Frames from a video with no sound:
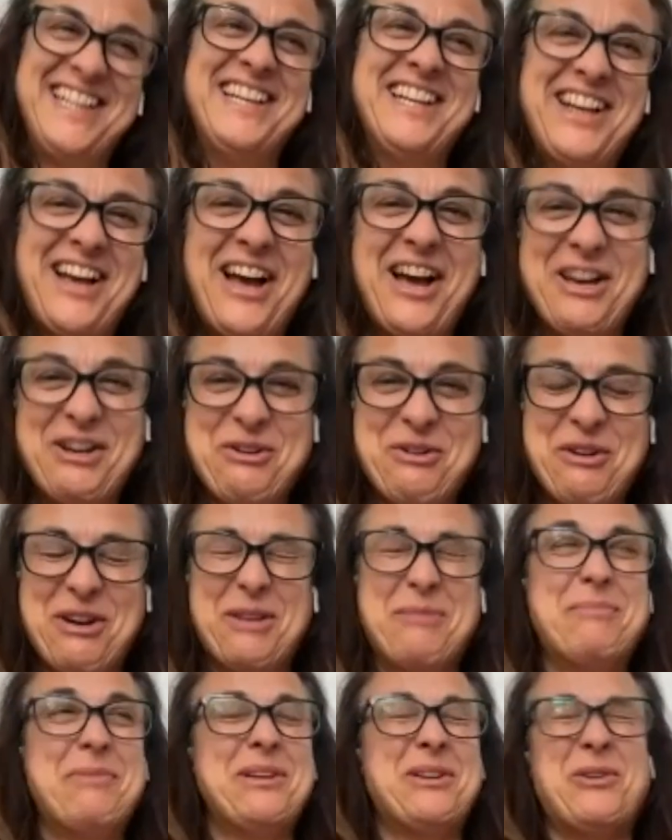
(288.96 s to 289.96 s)
I
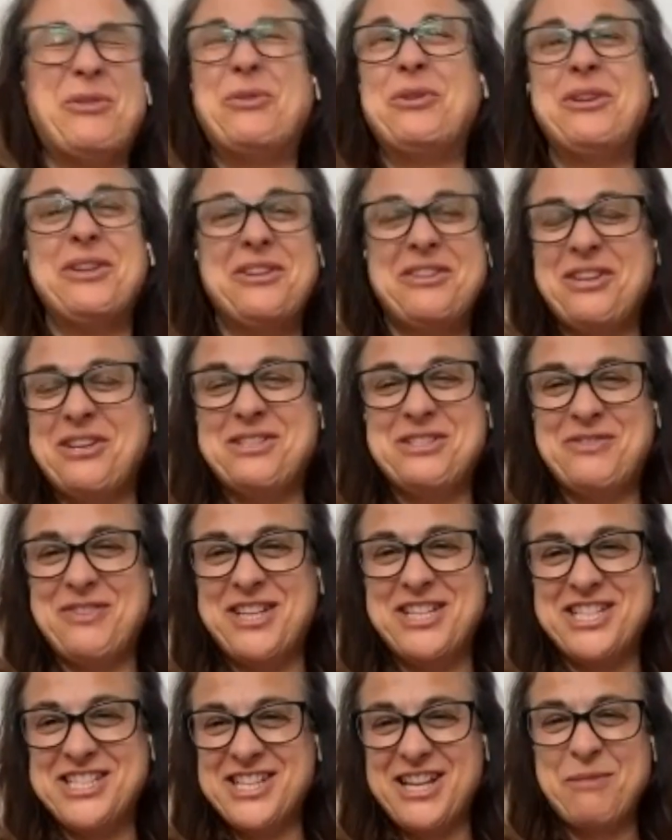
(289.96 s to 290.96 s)
agree. But all of those
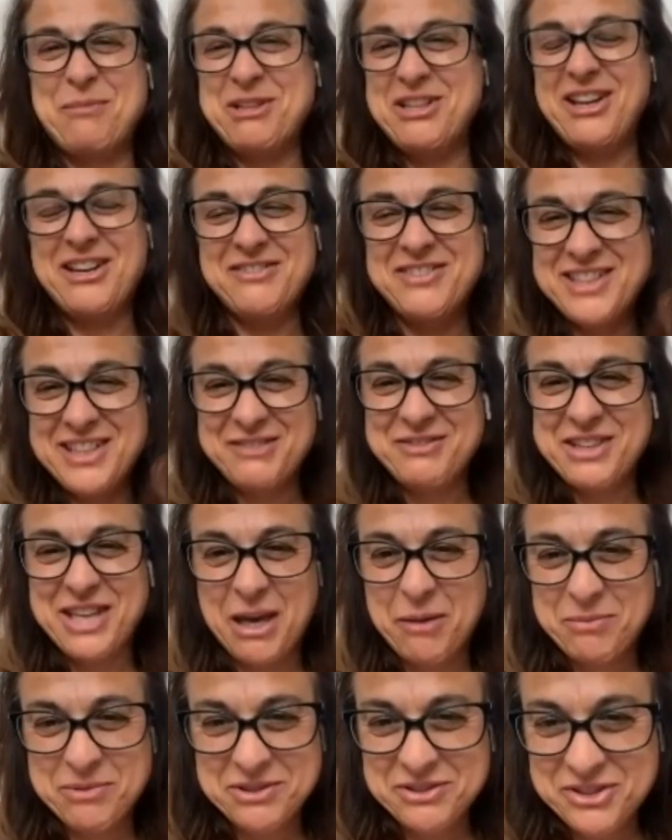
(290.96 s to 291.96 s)
veggies, I mean, I even love
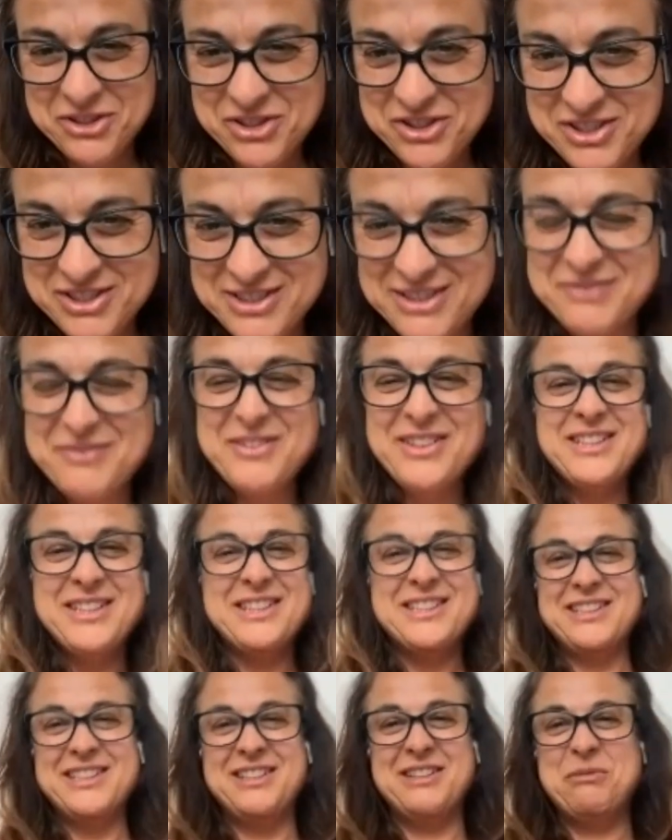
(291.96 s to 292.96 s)
cabbage,
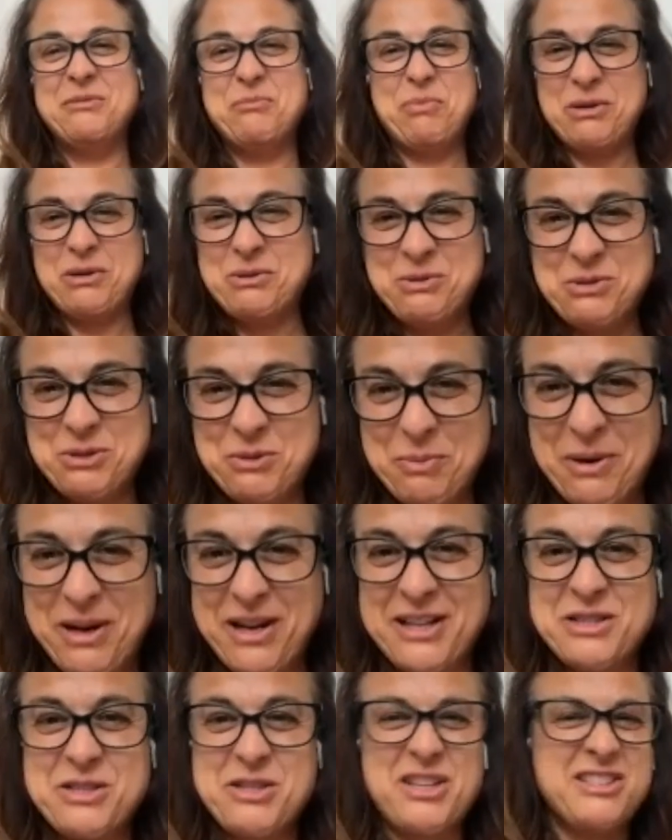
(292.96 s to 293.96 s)
and Brussels
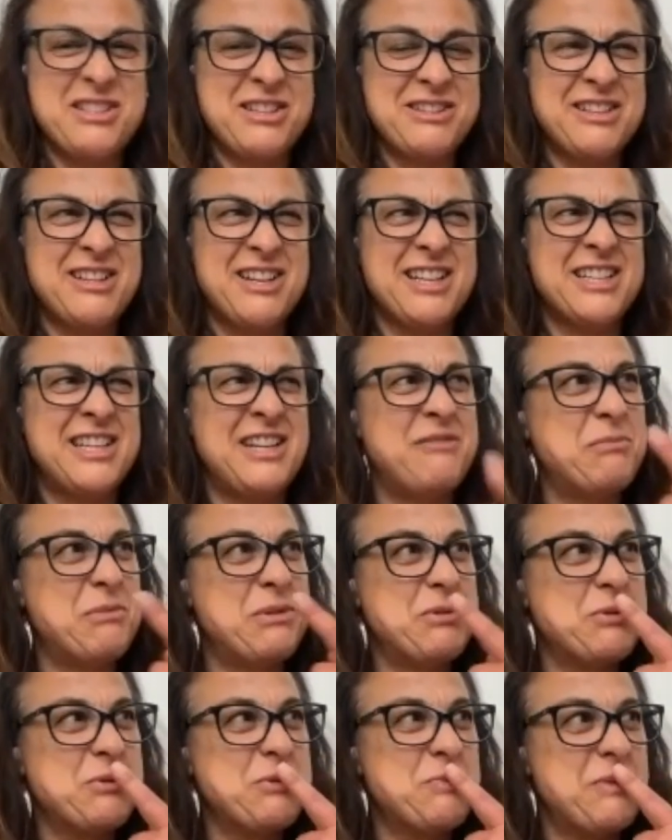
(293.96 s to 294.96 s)
sprouts. I don't think I can have
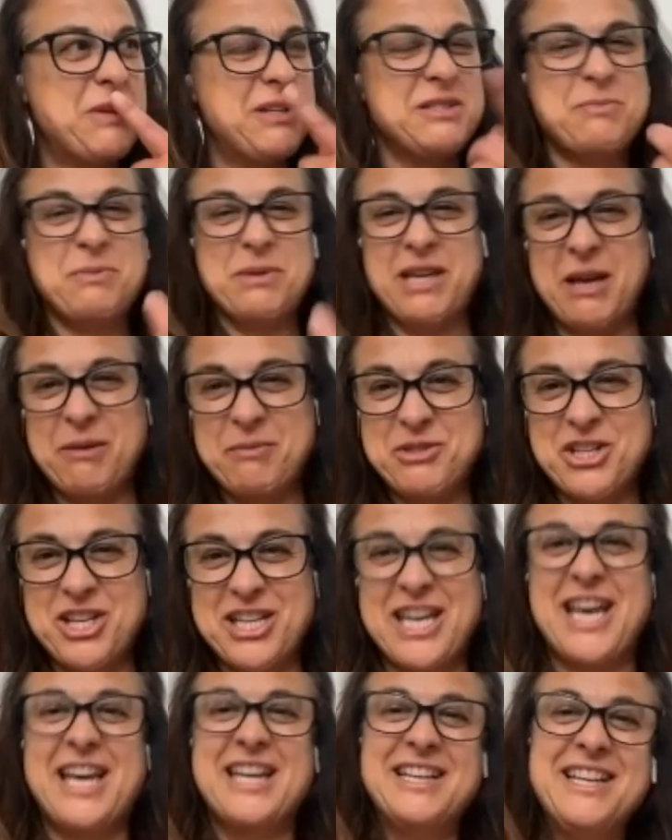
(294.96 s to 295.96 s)
Brussels sprouts, but cabbage I
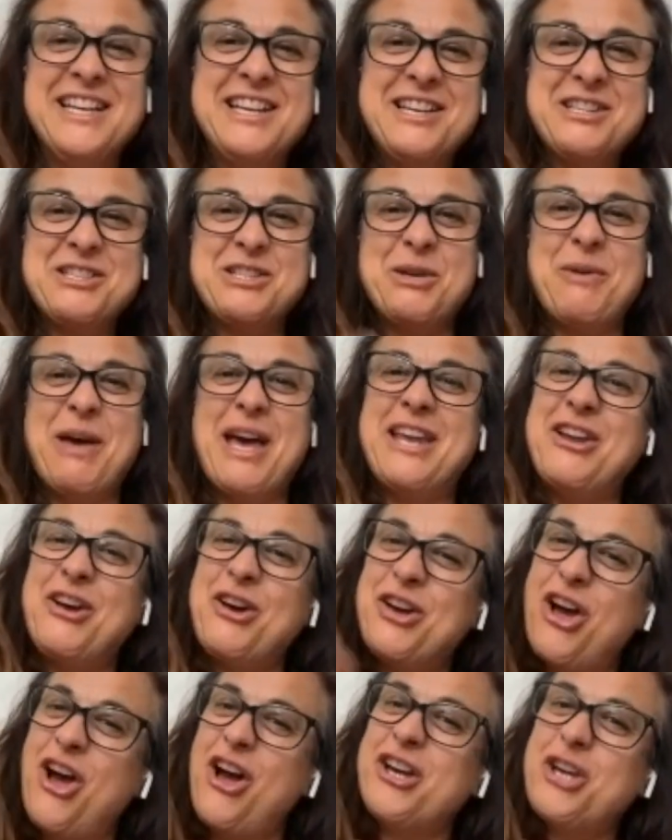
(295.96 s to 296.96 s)
can. So, and
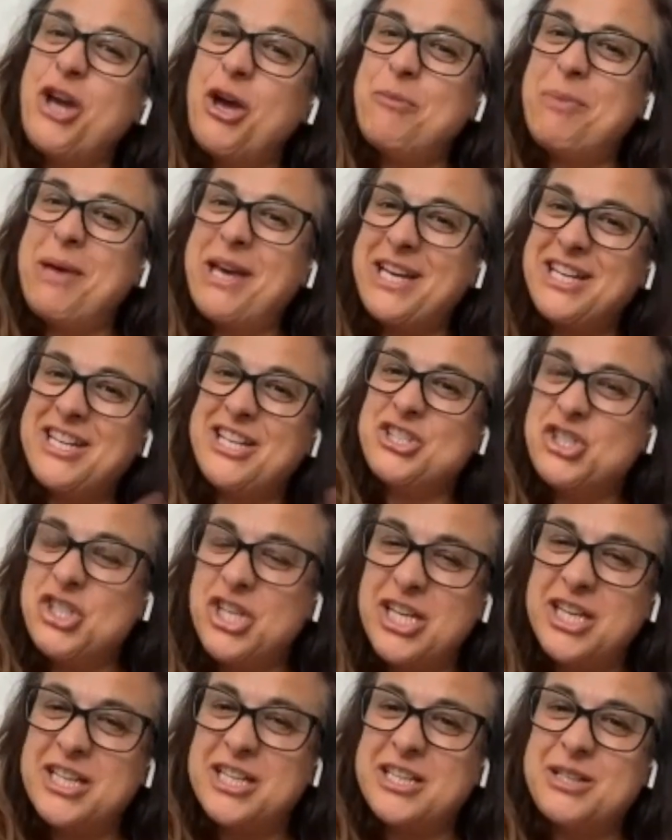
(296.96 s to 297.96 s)
I go back and I
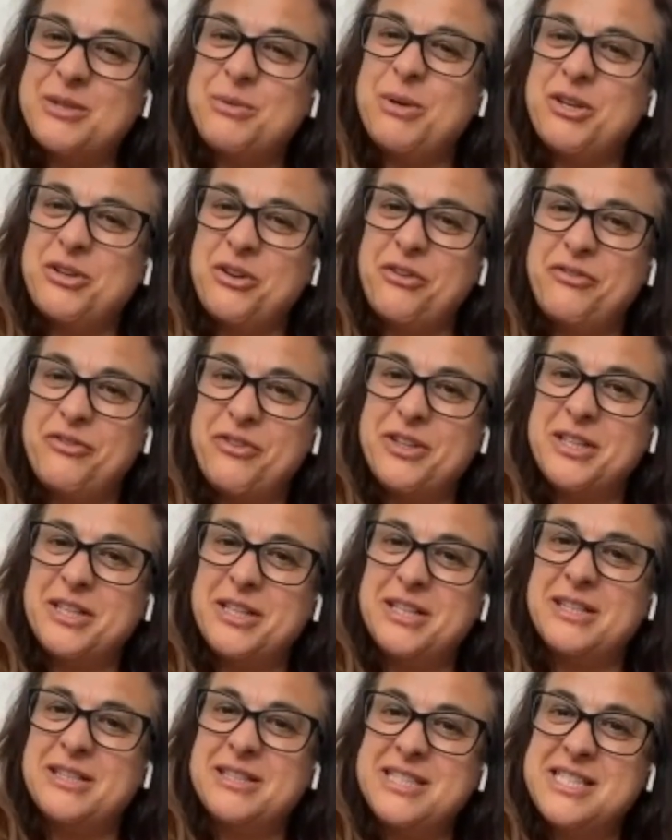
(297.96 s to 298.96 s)
check quite often
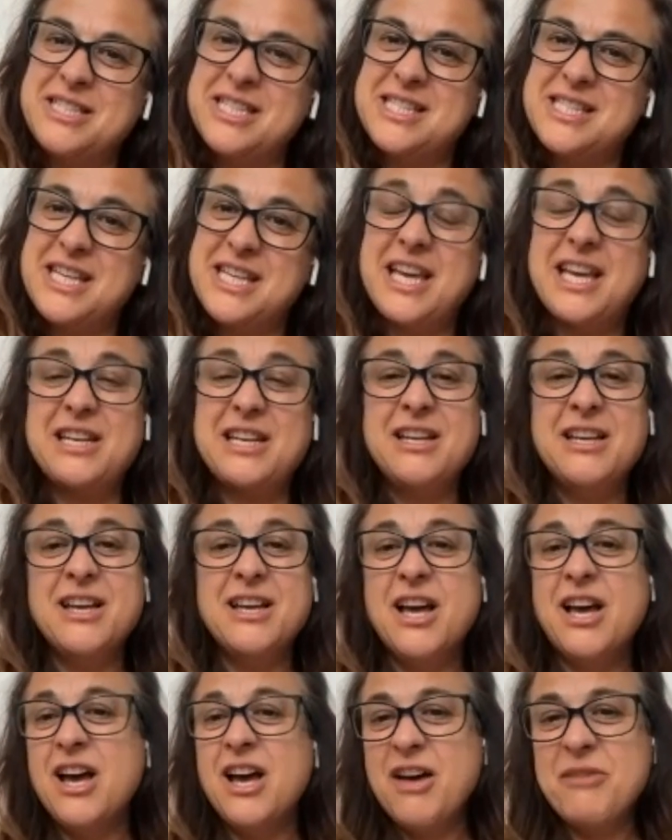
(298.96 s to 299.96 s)
to see. And
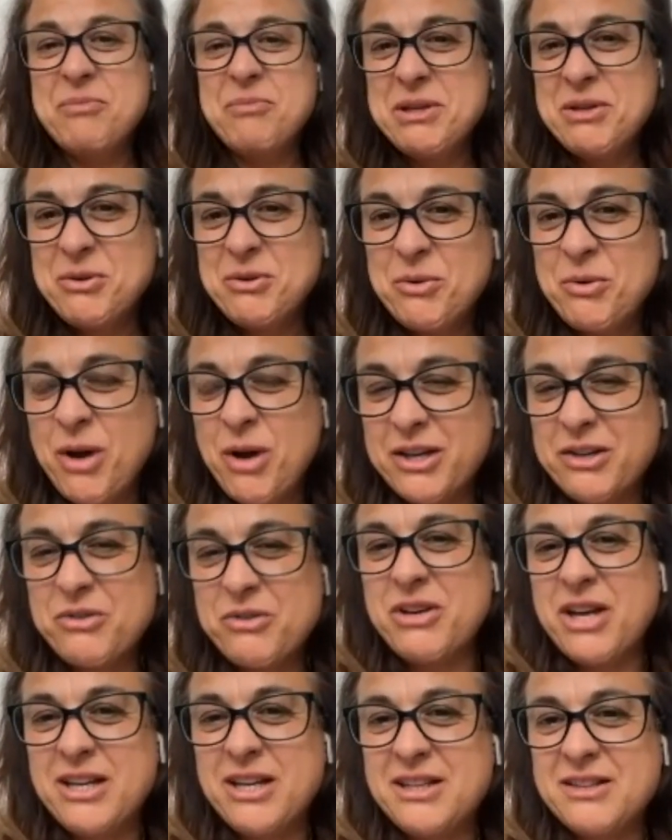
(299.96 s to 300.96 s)
I've been quite
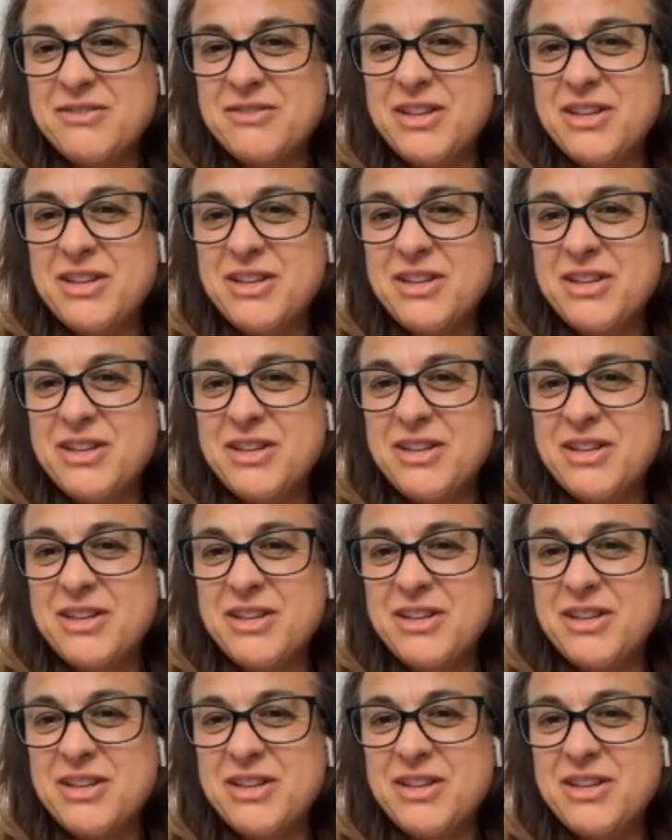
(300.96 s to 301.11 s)
creative.